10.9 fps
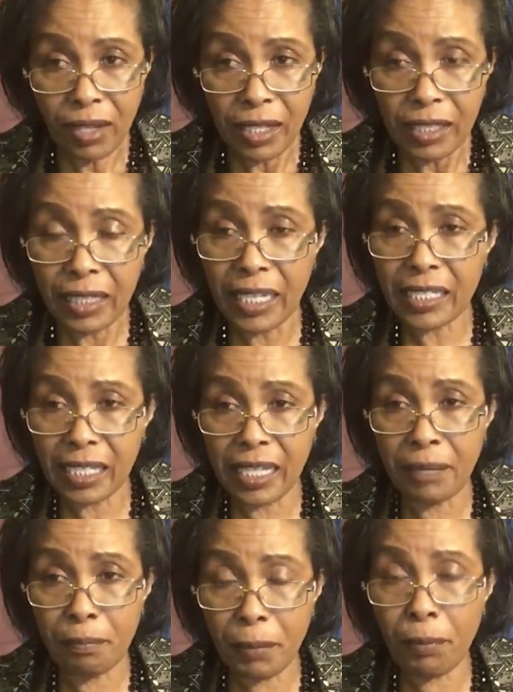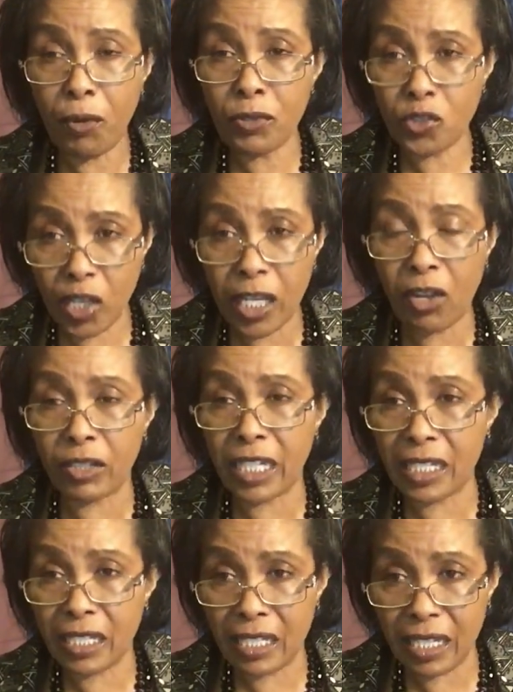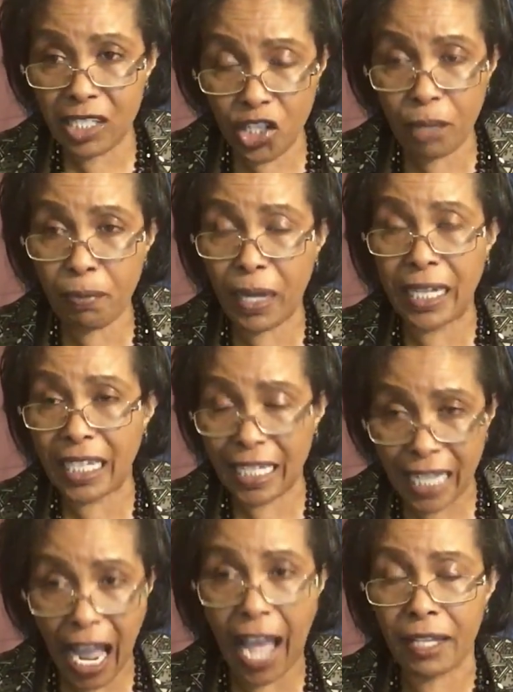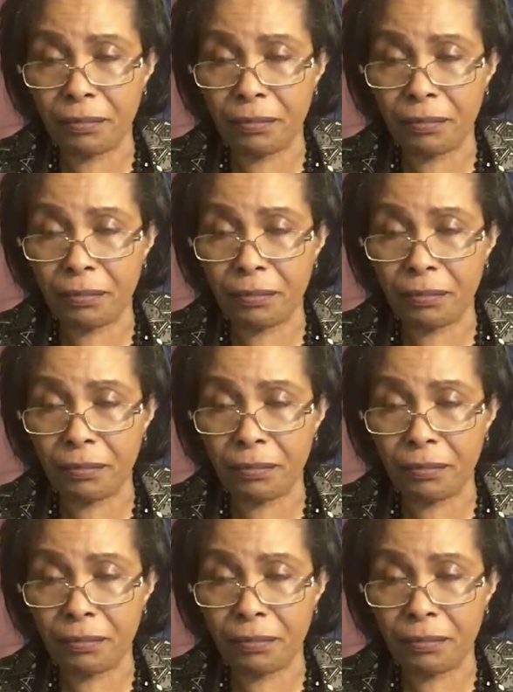the, the people sink on the, the ship and they die.